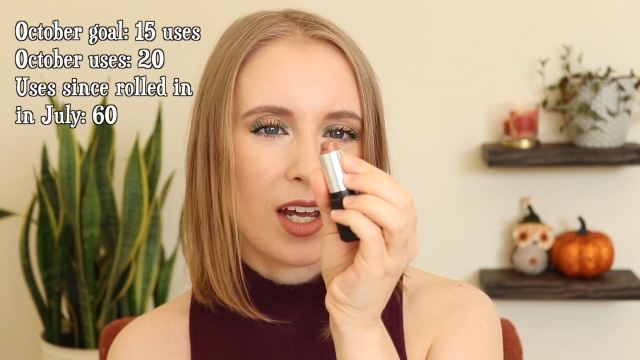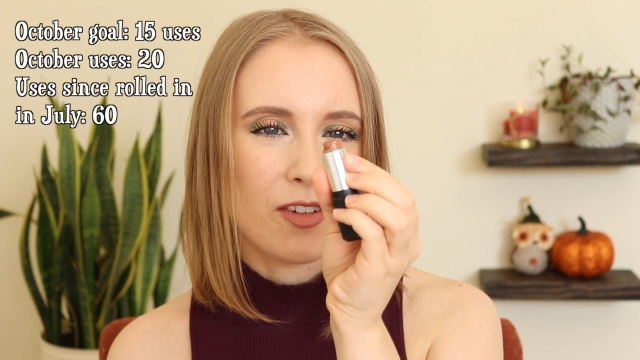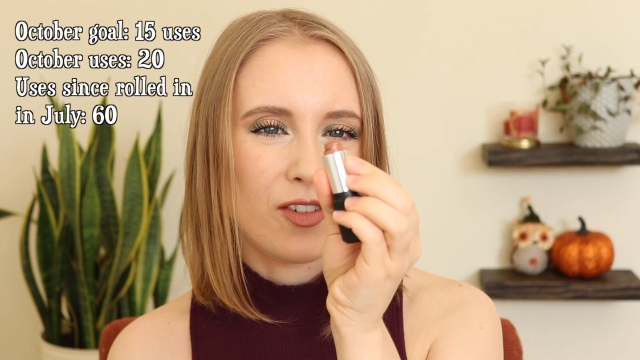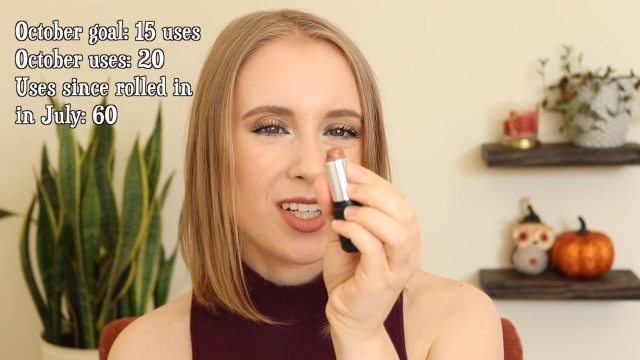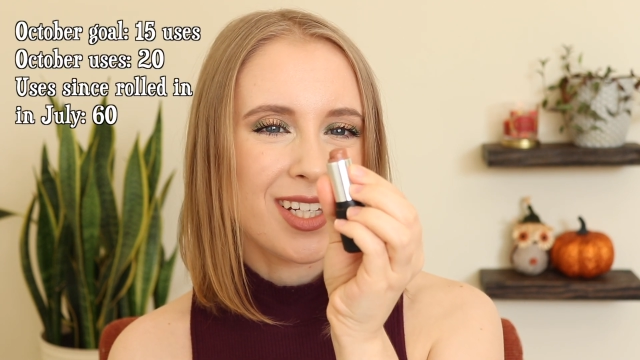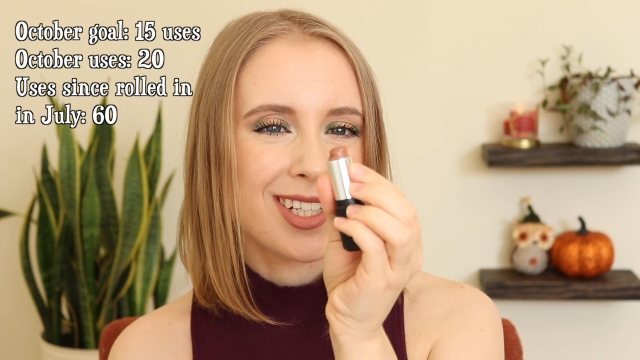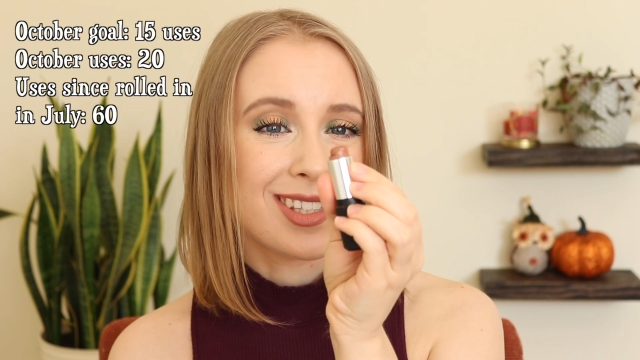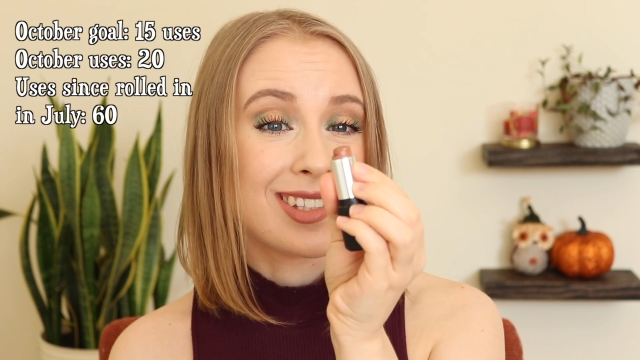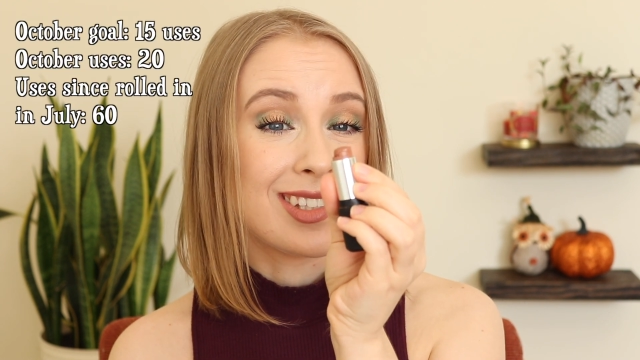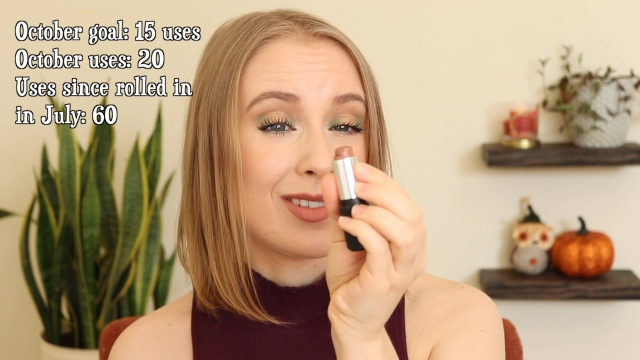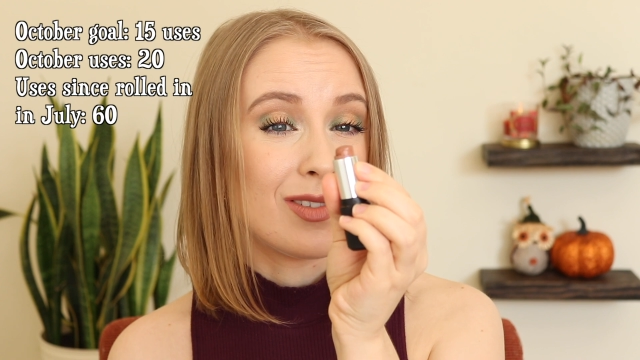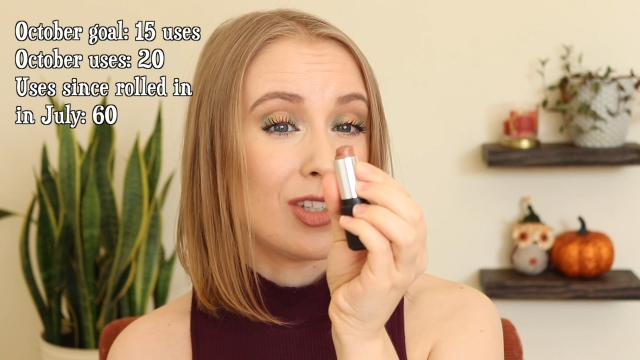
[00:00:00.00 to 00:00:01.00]
I feel like
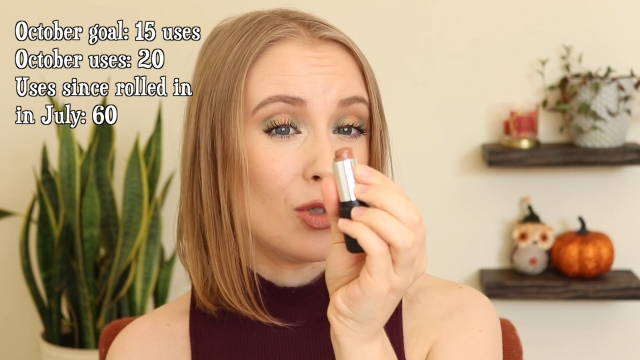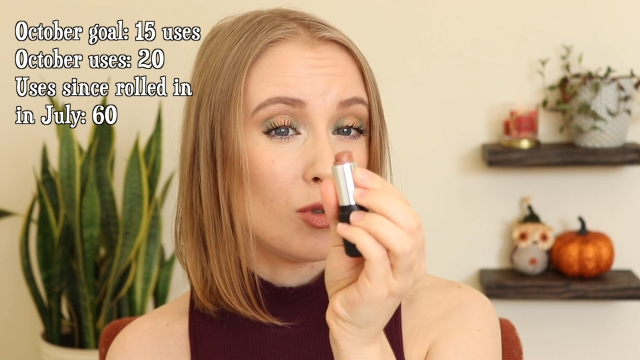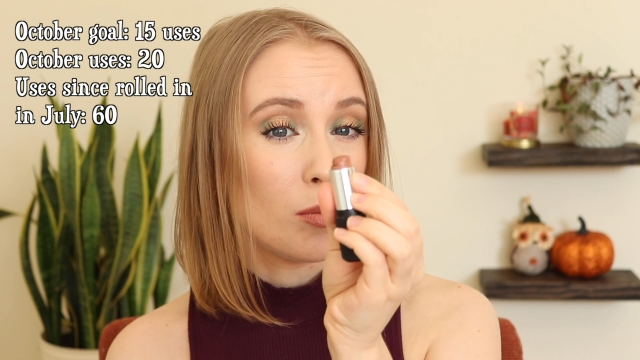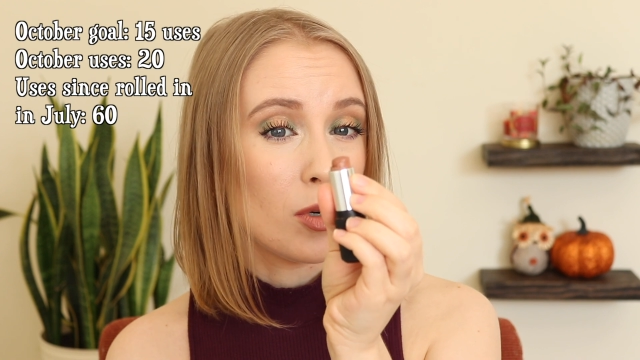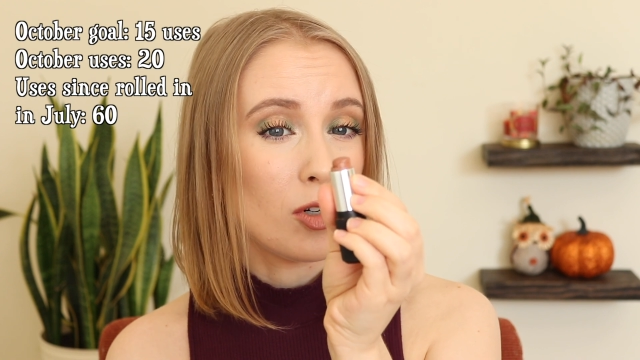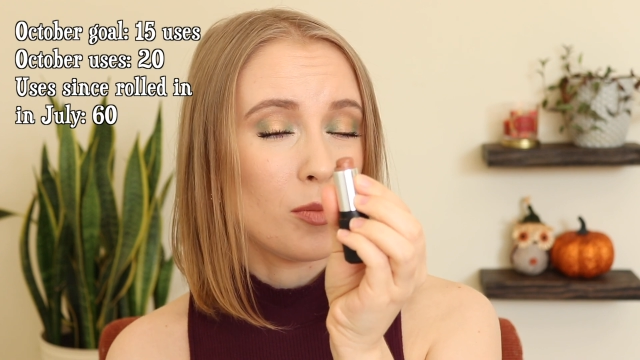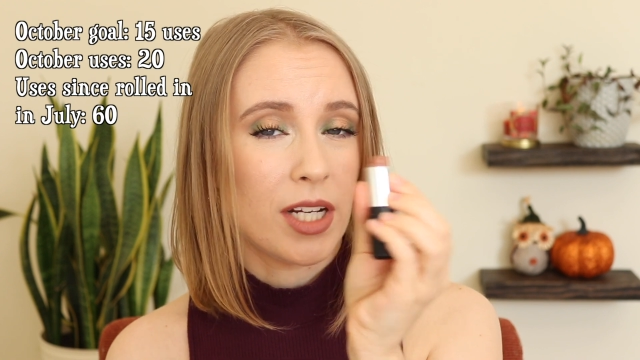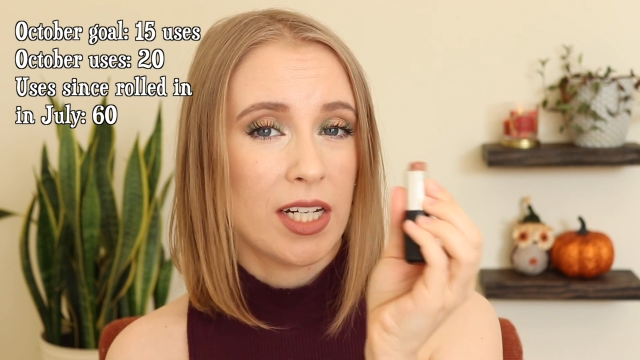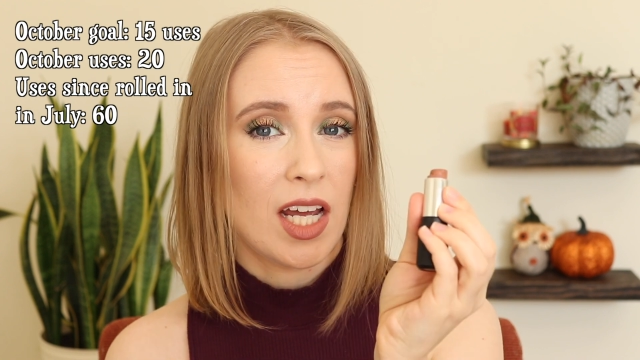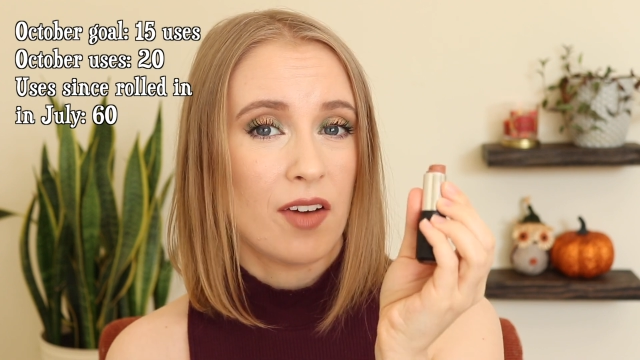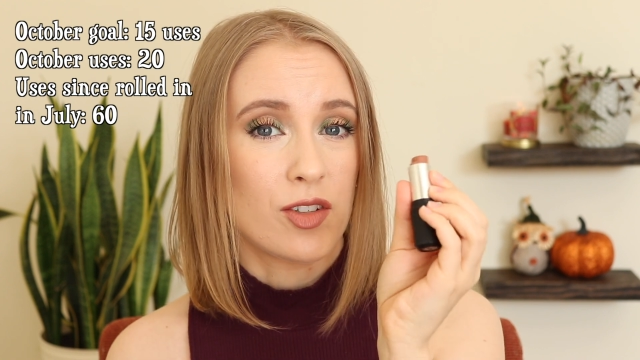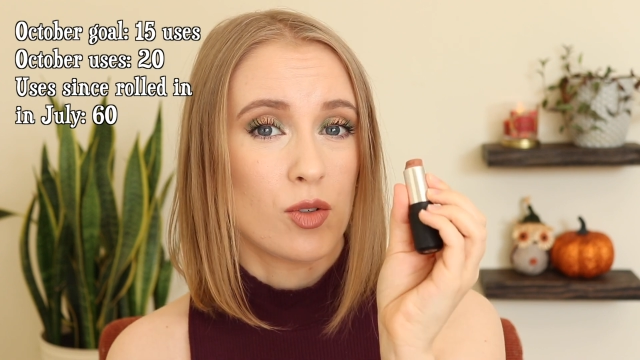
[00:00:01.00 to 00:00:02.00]
it's doable, but
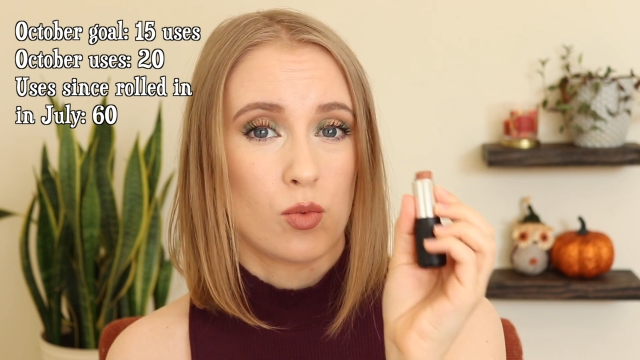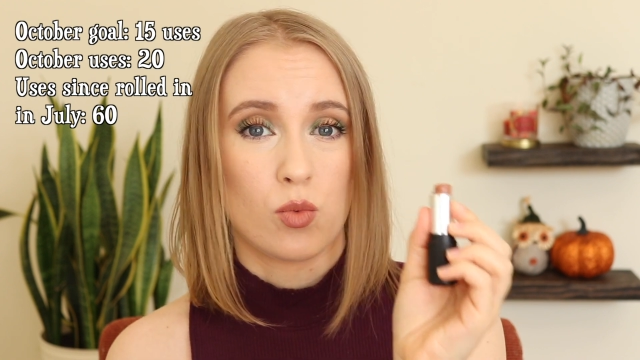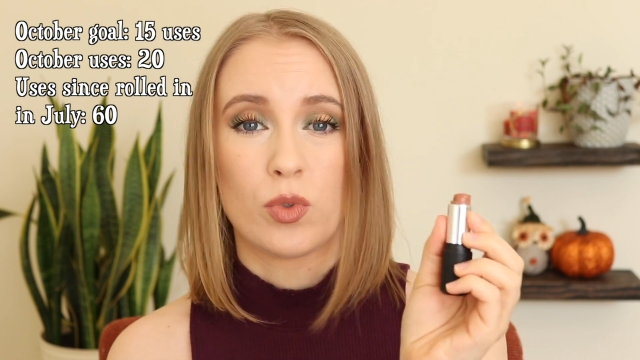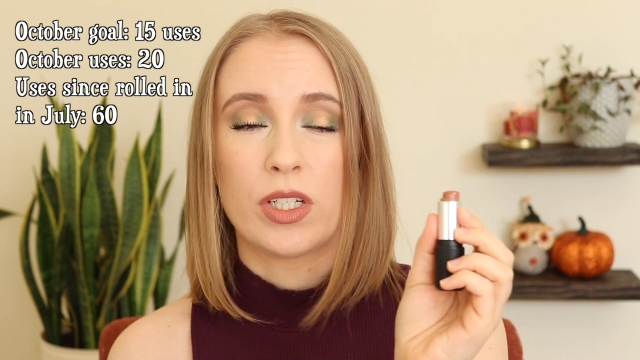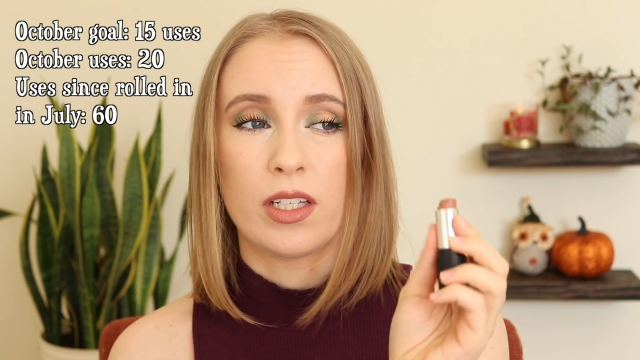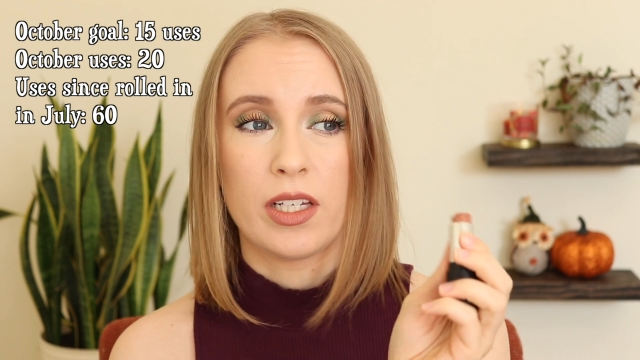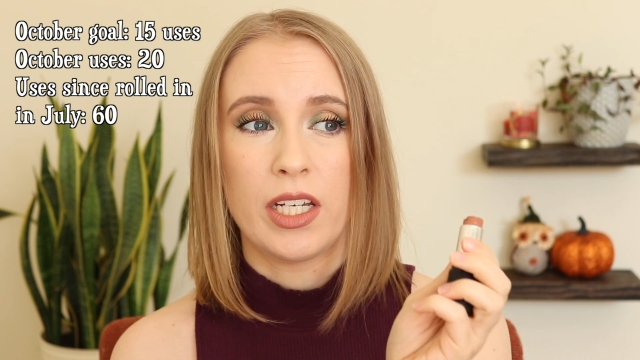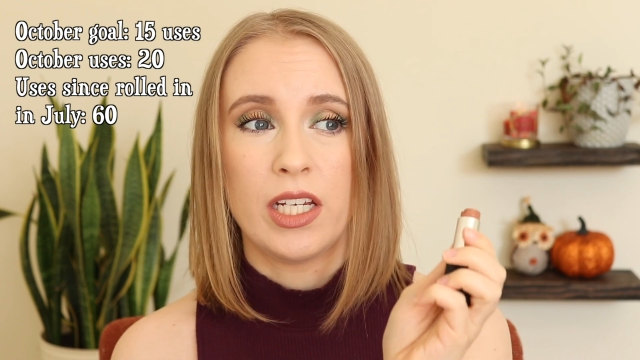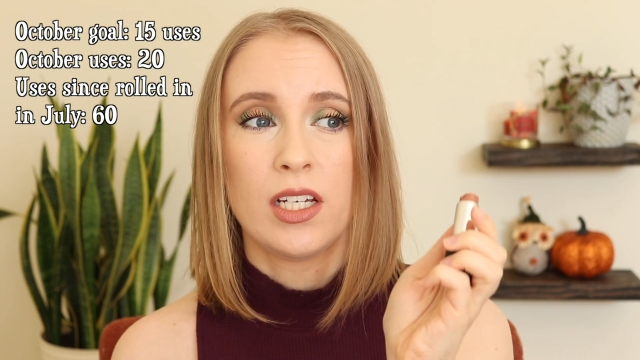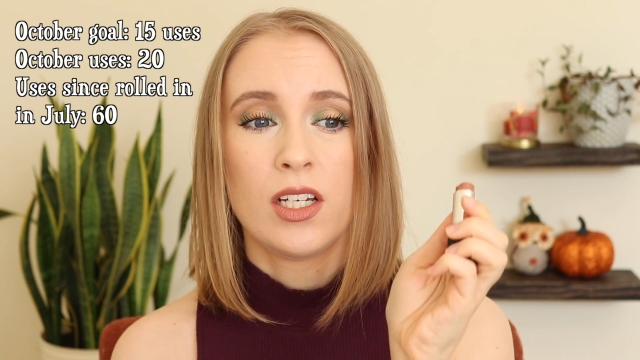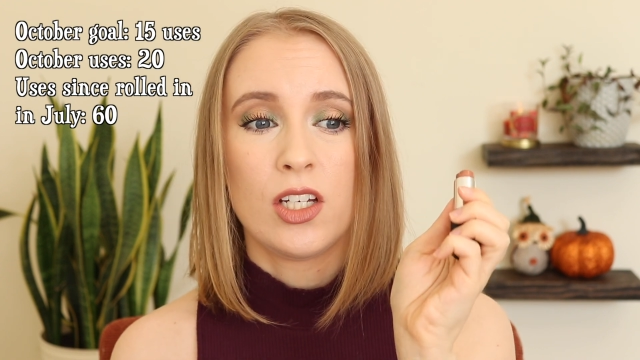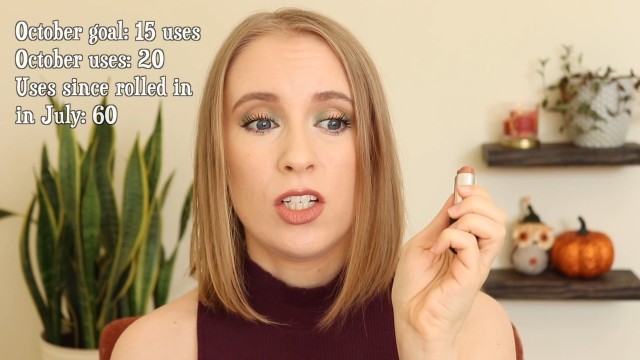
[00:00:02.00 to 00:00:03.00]
I'd have to really